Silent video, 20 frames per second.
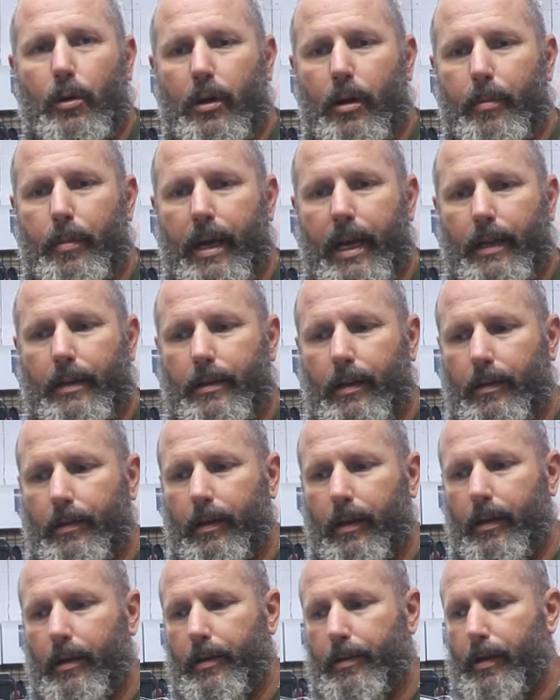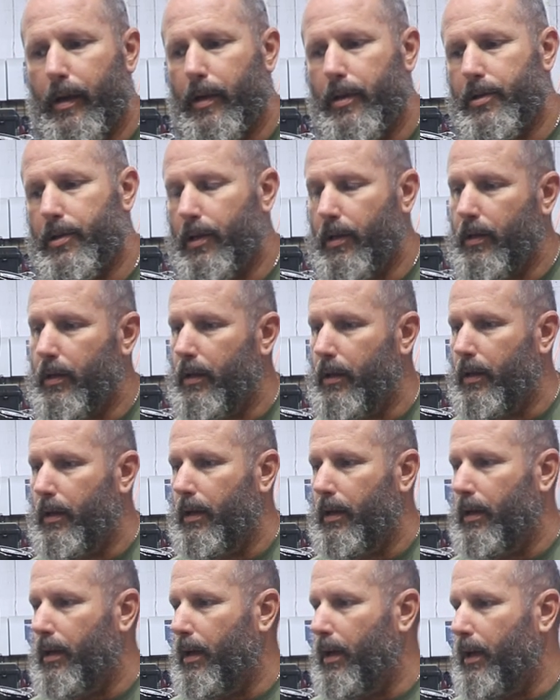welcome back. Duck D in the Dungeon.
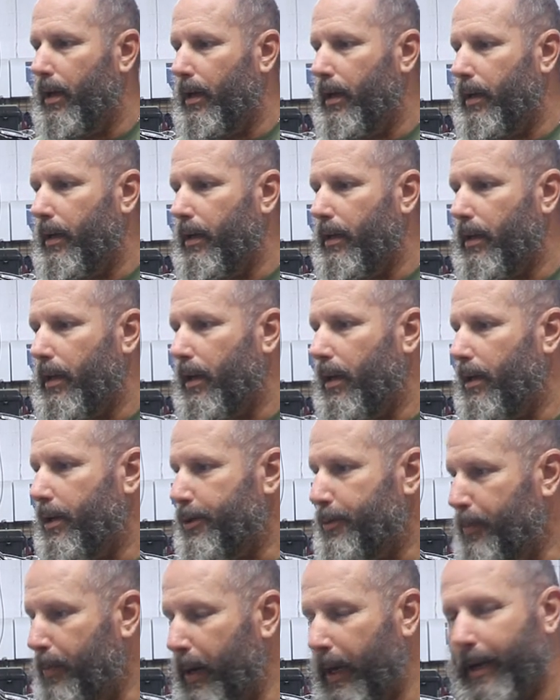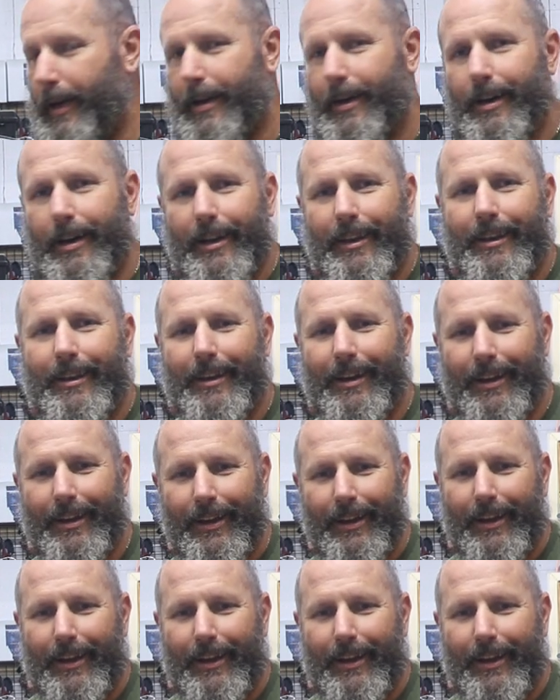It has been